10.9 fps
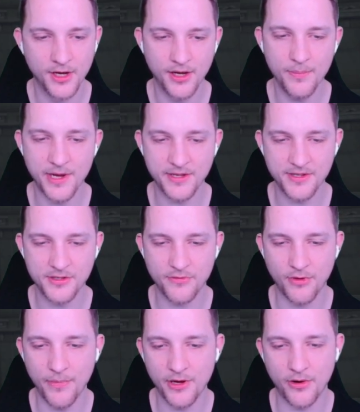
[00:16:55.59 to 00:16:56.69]
a message
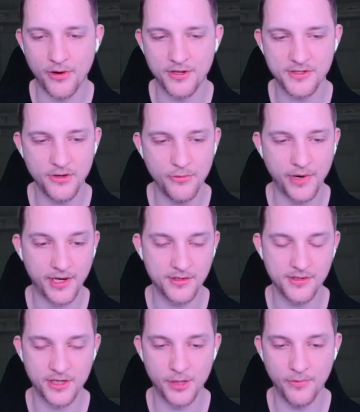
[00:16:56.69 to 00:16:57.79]
from the goddess
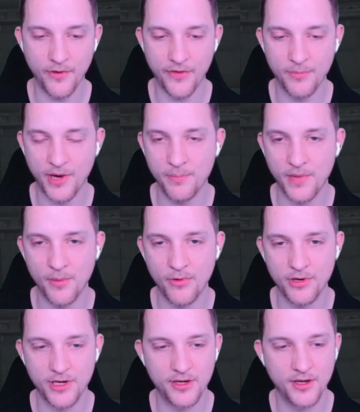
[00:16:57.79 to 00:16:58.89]
awakened deep within my
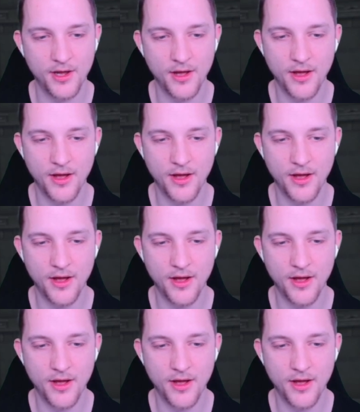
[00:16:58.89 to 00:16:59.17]
memory.